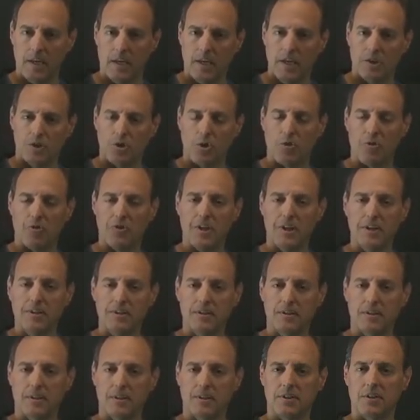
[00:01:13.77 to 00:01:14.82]
So
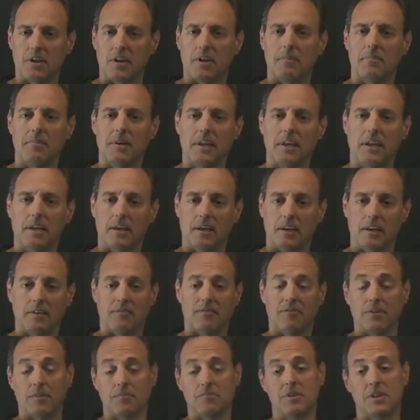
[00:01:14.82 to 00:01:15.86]
this is going to be, in
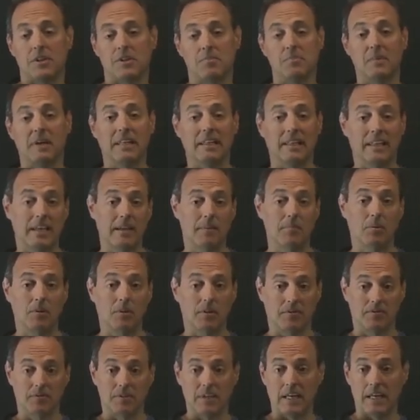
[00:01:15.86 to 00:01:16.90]
some sense, my label
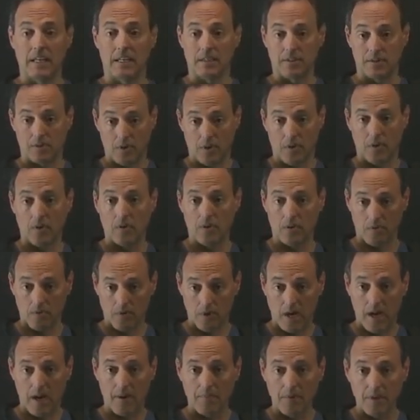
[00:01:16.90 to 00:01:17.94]
of data. So
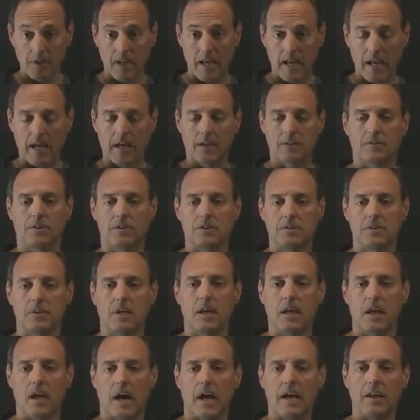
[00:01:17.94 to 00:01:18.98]
I'm going to actually
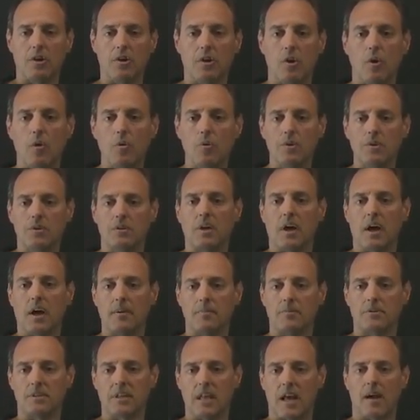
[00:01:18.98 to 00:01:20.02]
say I know the time
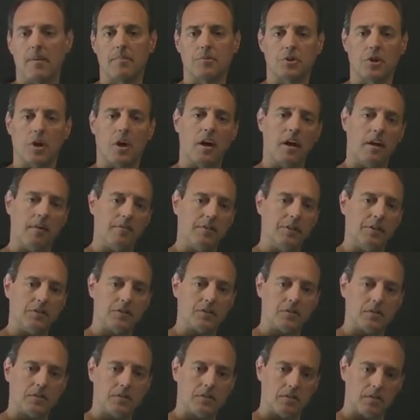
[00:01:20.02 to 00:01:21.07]
snapshot of
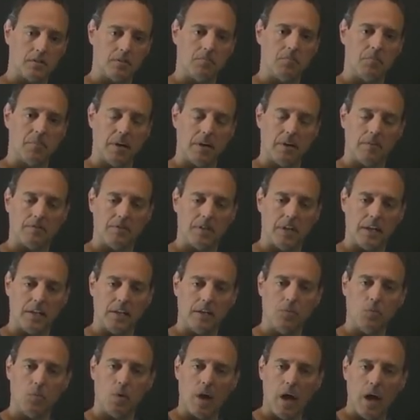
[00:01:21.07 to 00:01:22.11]
each pair of data.
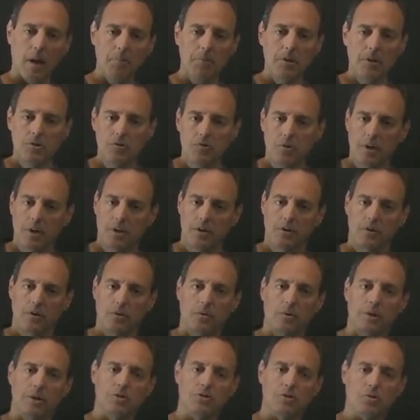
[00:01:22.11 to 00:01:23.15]
And what I'm going to try to
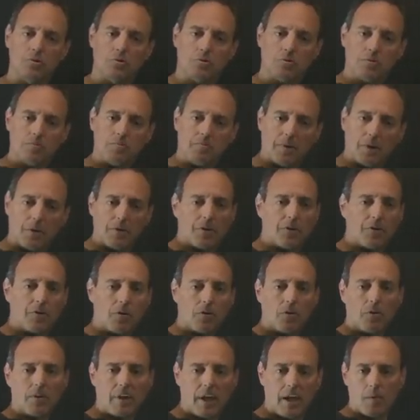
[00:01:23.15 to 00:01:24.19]
do is use build a
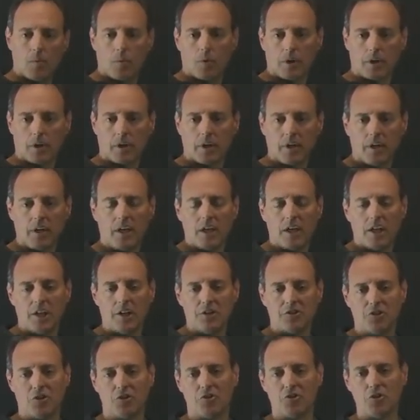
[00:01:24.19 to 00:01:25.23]
neural network
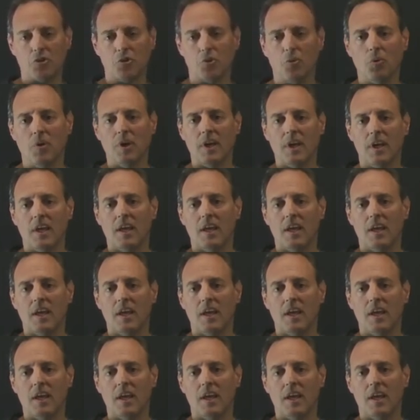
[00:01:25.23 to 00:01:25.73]
to do